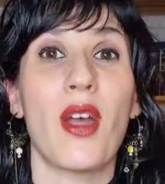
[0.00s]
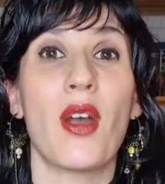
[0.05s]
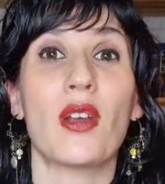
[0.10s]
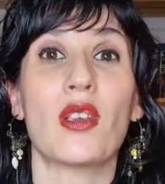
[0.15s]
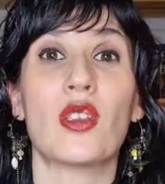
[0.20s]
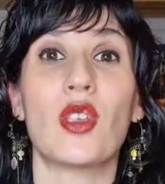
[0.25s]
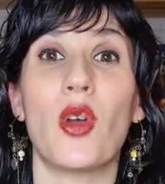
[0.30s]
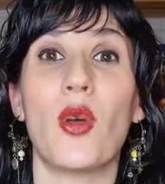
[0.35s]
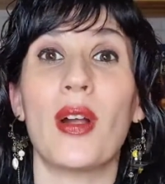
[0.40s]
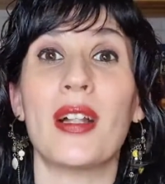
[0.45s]

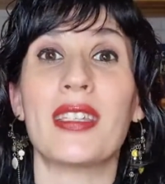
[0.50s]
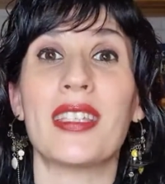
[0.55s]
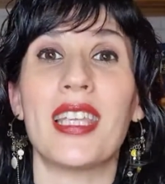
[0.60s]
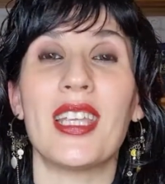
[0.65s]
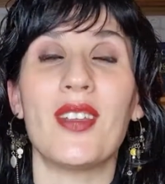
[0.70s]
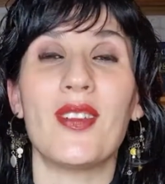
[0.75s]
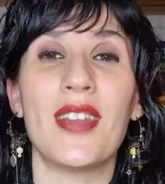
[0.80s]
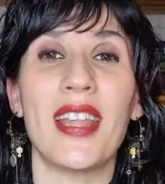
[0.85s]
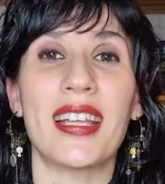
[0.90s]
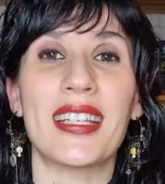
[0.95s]
So I'll see
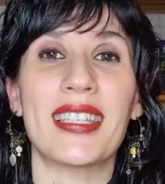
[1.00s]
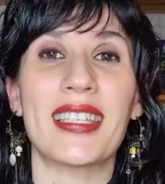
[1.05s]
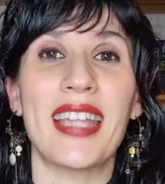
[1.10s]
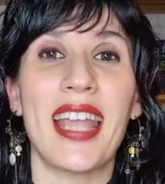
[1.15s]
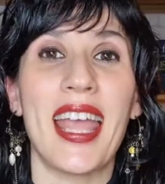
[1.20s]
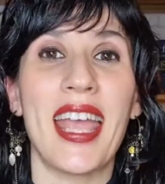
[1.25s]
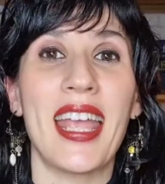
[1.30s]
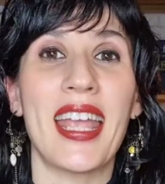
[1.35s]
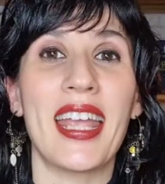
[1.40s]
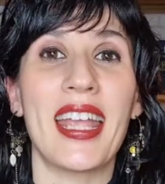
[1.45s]
you next
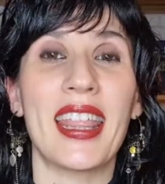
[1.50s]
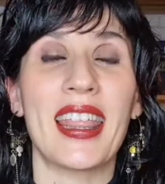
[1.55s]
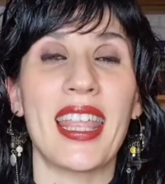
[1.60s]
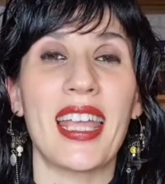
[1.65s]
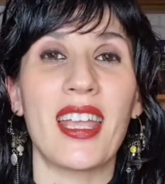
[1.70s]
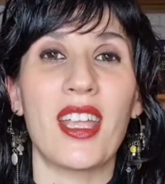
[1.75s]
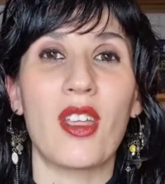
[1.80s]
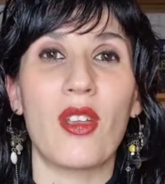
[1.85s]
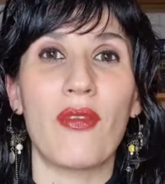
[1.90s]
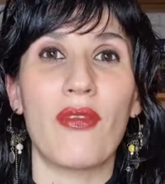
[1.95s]
day.
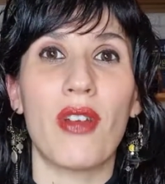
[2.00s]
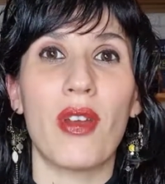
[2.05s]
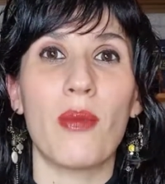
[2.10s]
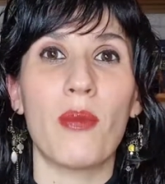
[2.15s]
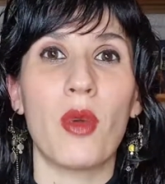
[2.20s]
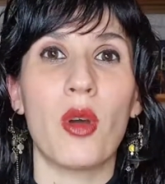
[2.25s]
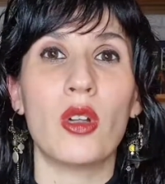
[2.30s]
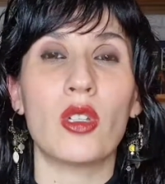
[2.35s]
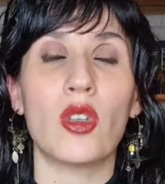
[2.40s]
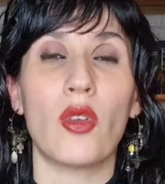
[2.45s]
Thank you very
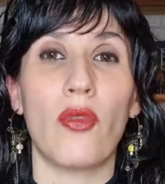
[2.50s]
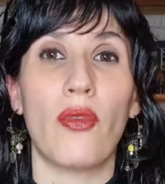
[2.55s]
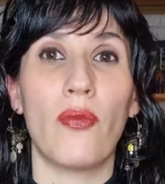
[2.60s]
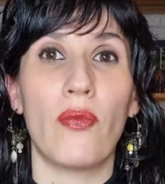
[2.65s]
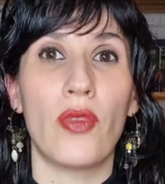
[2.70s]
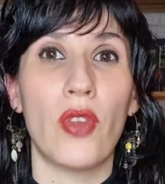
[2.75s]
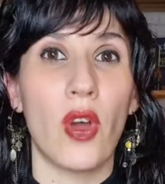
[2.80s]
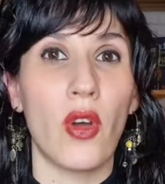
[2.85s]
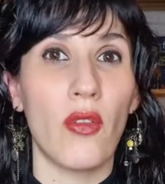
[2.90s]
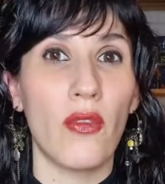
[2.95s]
much.
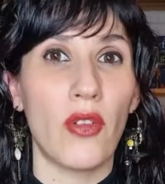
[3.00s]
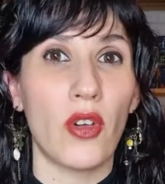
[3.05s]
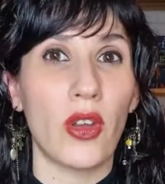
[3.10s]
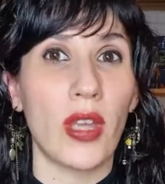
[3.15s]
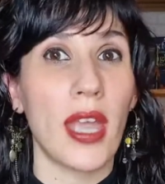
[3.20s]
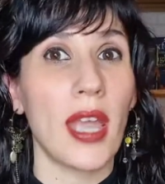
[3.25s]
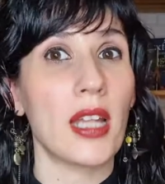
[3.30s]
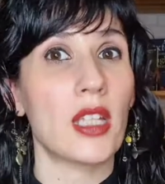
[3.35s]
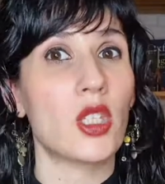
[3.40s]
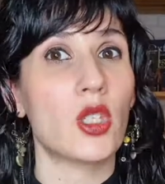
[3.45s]
Don't
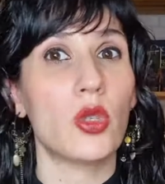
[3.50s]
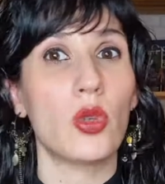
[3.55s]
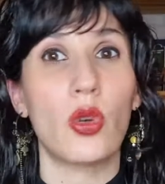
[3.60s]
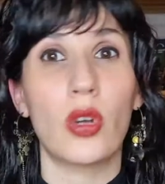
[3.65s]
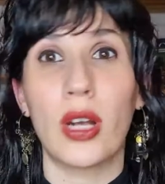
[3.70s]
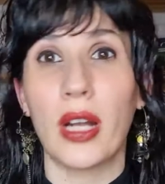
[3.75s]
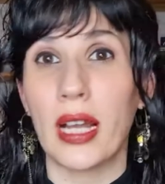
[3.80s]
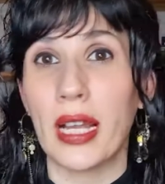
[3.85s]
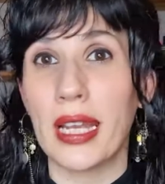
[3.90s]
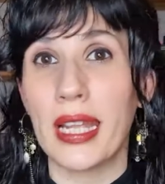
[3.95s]
forget to
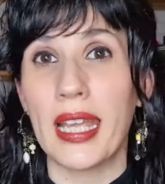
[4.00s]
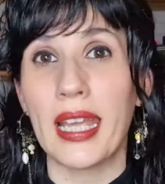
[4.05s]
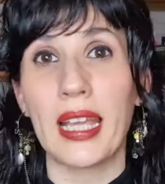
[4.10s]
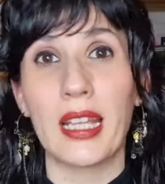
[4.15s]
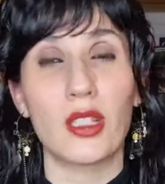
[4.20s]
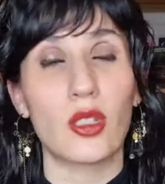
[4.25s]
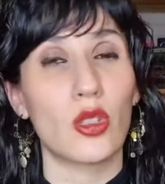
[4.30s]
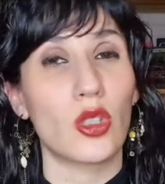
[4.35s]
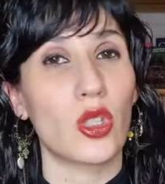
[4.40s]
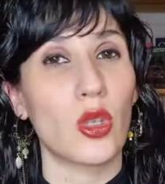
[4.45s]

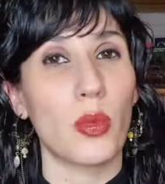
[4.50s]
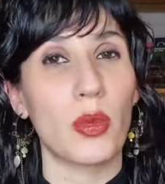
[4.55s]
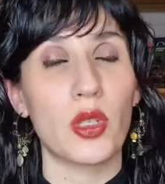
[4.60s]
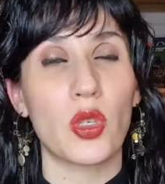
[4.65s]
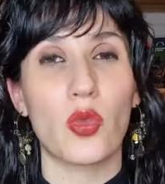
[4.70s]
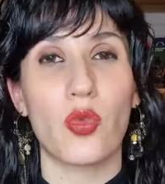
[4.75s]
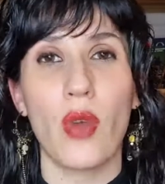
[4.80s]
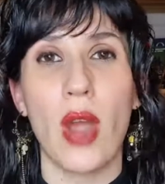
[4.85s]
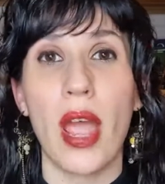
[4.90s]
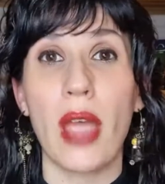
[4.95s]
click to
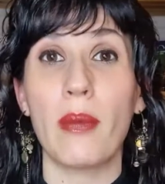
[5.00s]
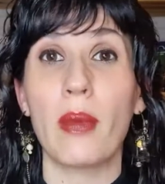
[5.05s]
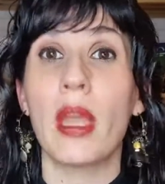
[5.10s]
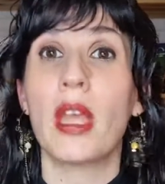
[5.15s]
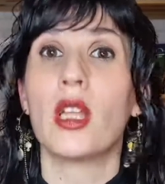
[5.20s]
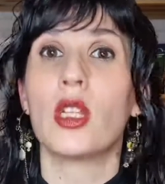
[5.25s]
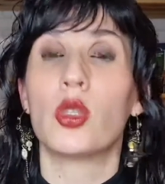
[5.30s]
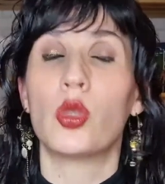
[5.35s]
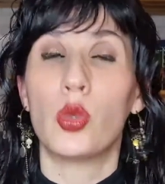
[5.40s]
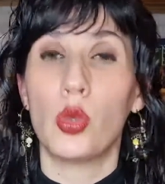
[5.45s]
subscribe,
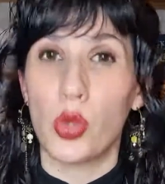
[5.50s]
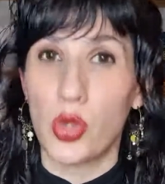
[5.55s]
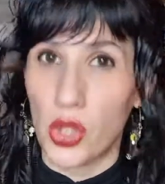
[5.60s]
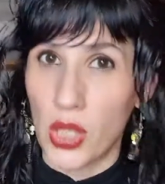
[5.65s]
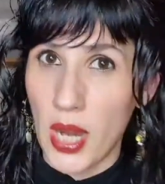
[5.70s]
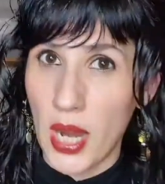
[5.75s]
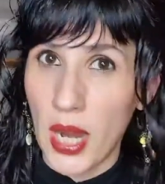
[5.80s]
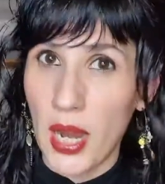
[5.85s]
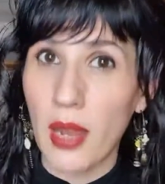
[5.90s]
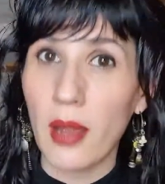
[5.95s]
to
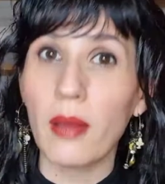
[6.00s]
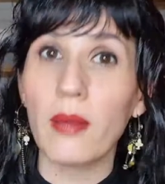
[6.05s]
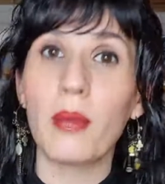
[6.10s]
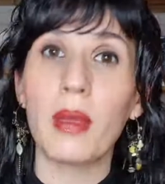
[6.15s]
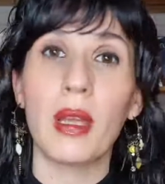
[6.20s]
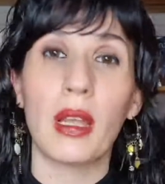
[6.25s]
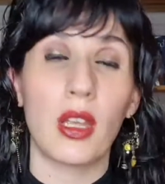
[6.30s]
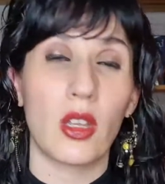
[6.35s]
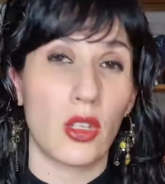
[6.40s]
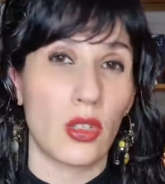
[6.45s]
share,
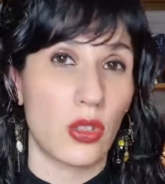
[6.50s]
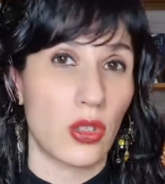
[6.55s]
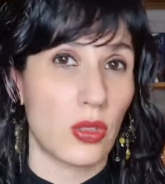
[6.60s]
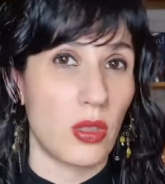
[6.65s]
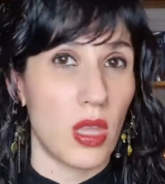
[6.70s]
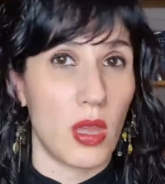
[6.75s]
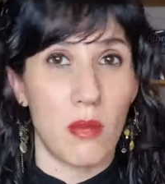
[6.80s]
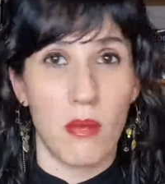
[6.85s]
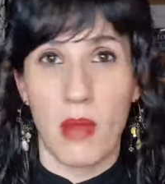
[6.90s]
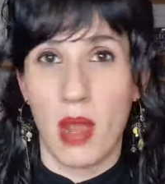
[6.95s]
because
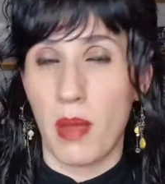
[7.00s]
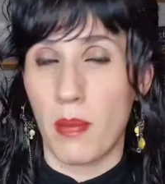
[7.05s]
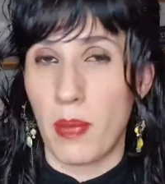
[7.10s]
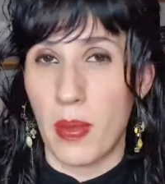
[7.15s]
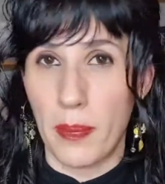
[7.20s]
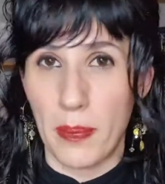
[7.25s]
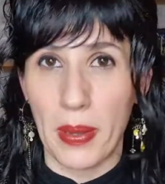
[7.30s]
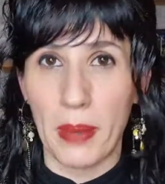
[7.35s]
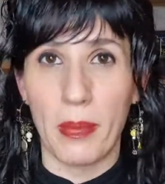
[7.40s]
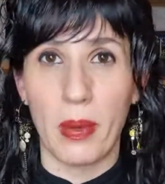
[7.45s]
there might
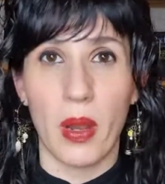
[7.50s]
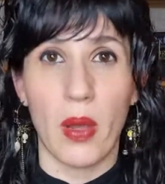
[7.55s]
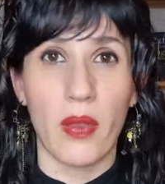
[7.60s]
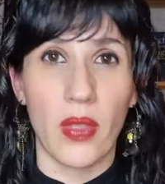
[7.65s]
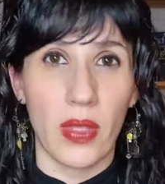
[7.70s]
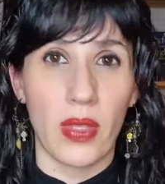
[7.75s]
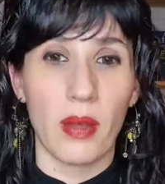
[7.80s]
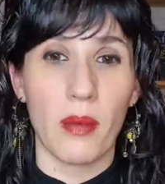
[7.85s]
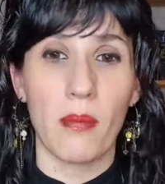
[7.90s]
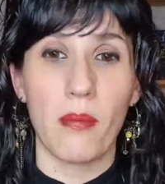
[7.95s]
be people out
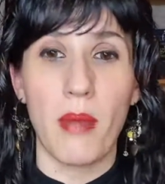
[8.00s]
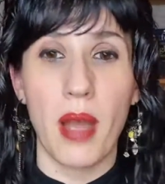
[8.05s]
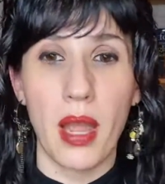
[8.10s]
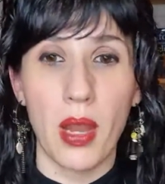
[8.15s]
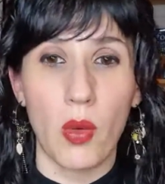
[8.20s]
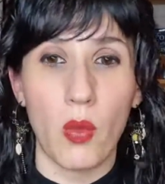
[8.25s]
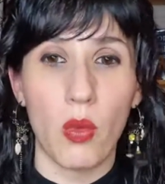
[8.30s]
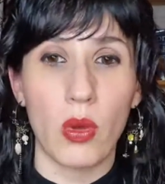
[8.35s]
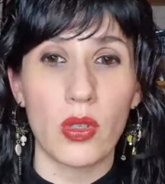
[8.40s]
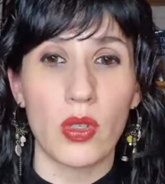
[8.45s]
there that
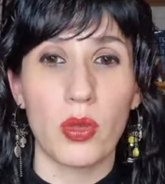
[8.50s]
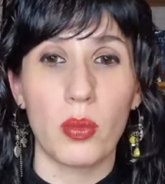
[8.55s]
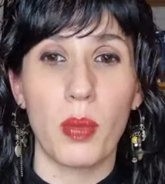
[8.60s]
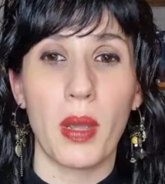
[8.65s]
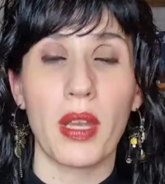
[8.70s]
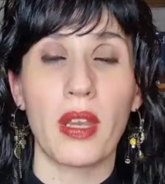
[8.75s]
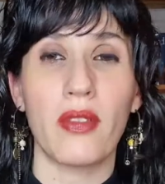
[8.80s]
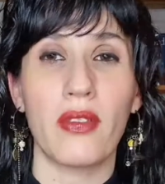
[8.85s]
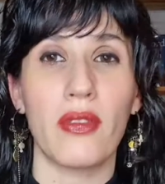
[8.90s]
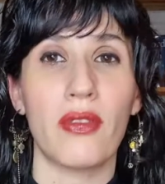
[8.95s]
might want to
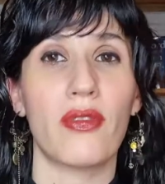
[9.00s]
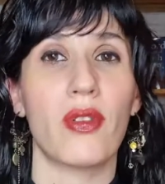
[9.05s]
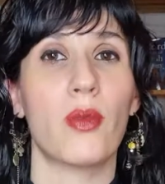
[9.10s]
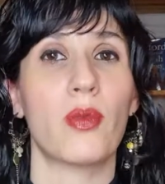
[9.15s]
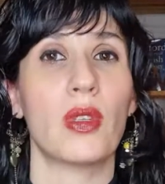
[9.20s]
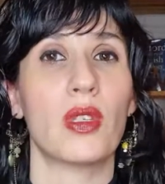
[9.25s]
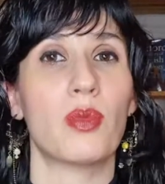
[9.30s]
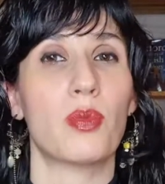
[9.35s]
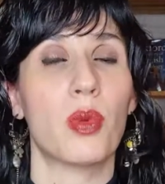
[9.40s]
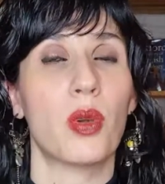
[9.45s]
benefit
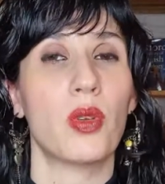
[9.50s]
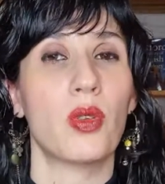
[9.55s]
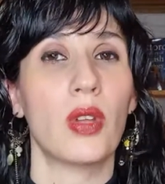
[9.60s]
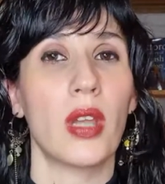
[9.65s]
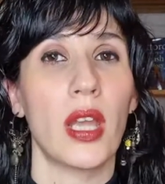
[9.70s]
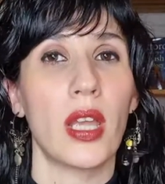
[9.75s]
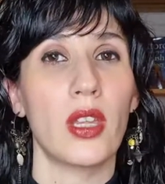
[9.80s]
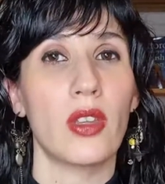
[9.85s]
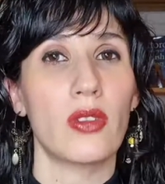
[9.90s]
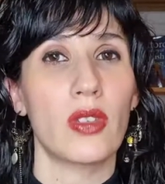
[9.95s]
from this product
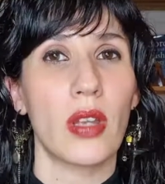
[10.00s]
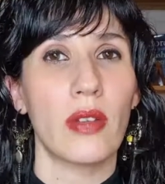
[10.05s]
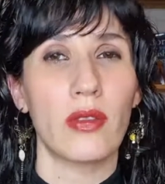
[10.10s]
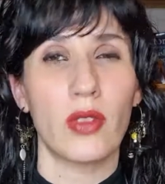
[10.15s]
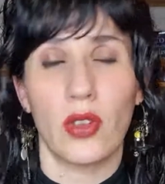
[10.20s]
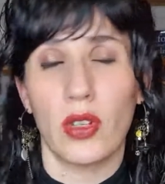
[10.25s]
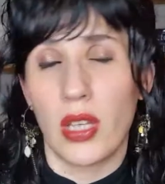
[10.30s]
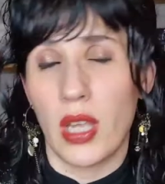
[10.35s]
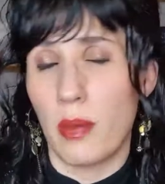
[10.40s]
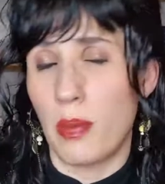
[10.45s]
like yourself.
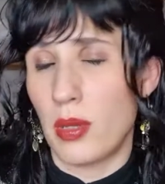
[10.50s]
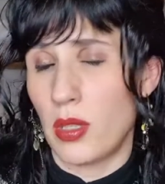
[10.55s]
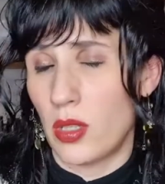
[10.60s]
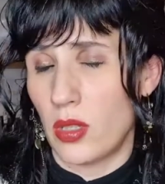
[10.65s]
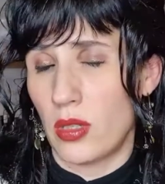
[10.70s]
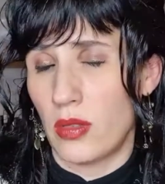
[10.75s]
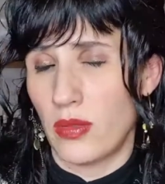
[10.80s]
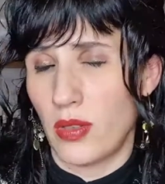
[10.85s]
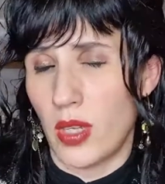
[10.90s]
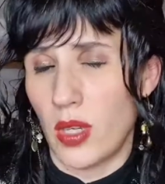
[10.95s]
Don't keep it
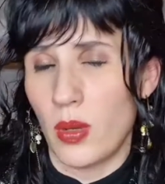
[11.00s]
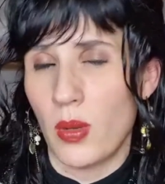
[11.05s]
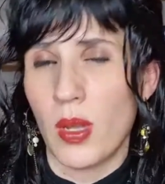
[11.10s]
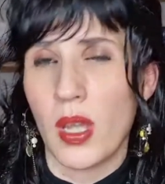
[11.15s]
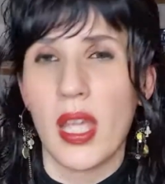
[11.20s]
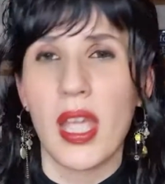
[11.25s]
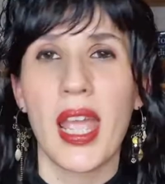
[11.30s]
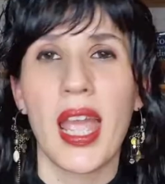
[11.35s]
just for you.